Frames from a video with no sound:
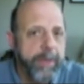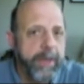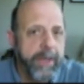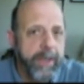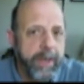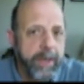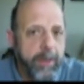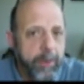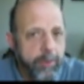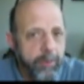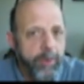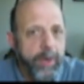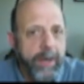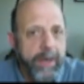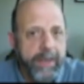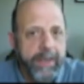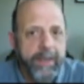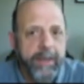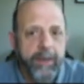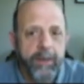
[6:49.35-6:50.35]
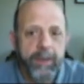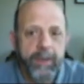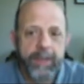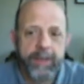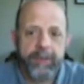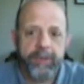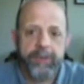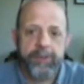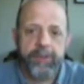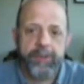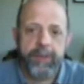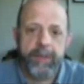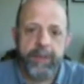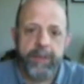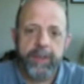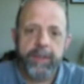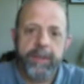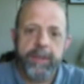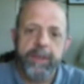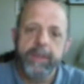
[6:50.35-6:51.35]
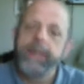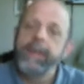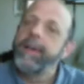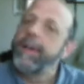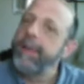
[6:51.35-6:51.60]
be right here in Sedalia.